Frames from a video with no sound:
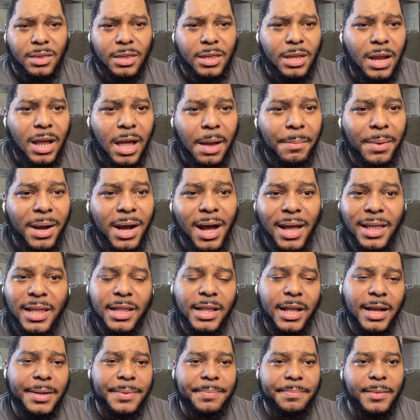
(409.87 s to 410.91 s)
But other than
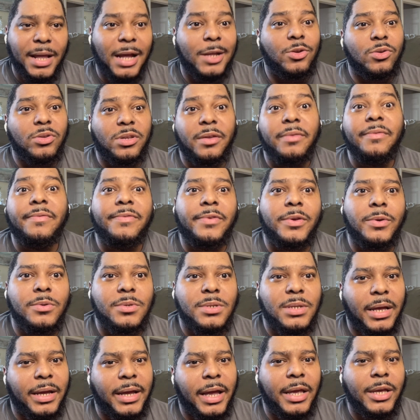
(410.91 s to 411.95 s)
that, I don't infuse
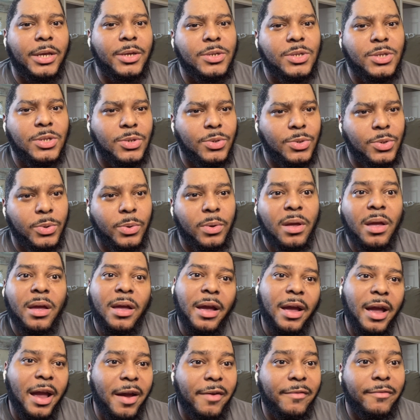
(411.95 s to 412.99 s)
like I used to do
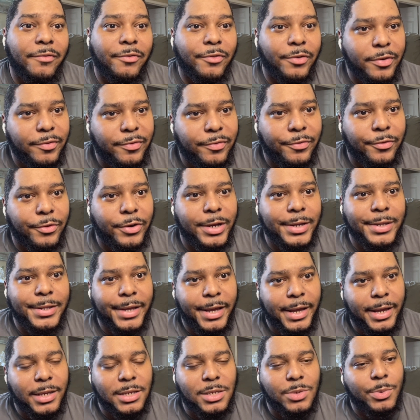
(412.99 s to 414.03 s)
every 3
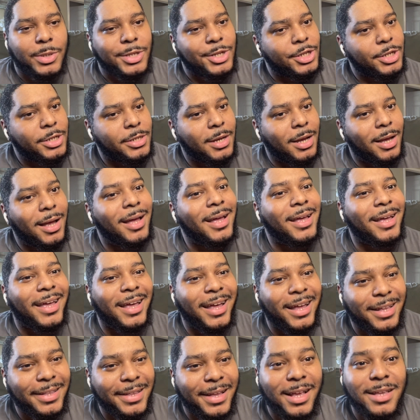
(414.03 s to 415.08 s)
days, which
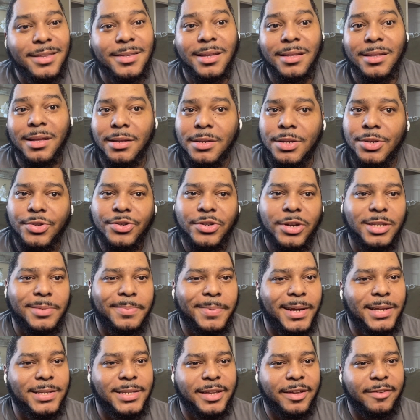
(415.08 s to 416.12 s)
again is another stress
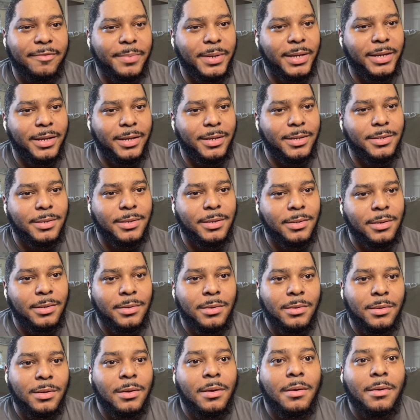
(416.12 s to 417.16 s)
by itself because
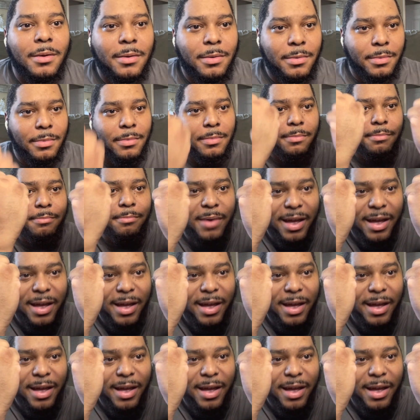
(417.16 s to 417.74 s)
my